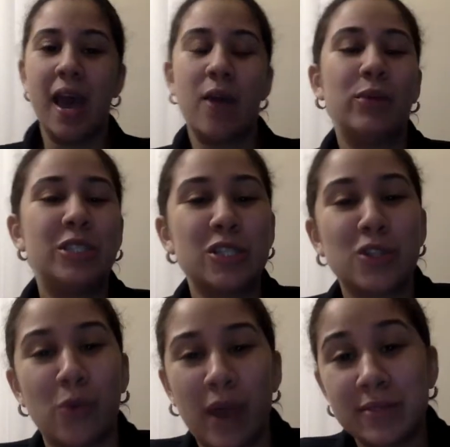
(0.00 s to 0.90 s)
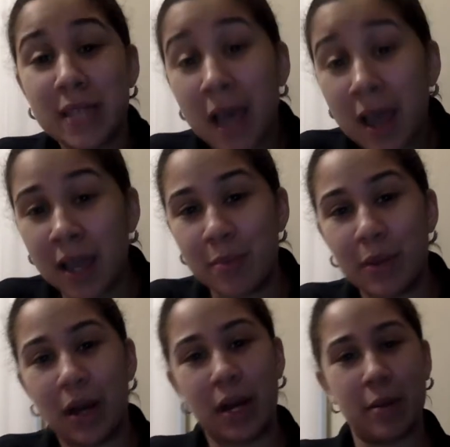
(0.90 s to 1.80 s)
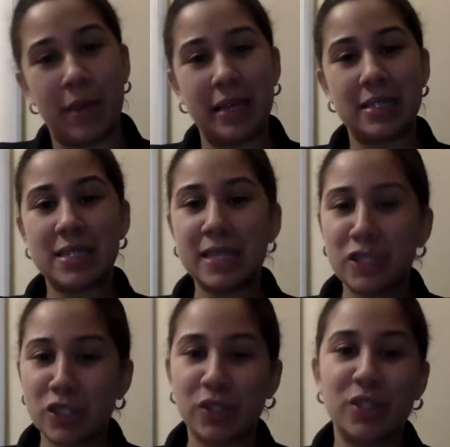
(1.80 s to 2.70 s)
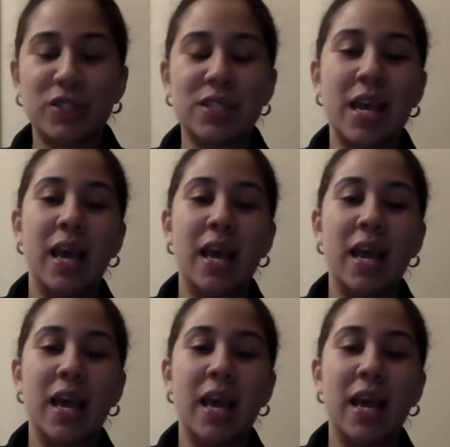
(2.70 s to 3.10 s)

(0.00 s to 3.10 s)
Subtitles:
and we just don't have time as teachers,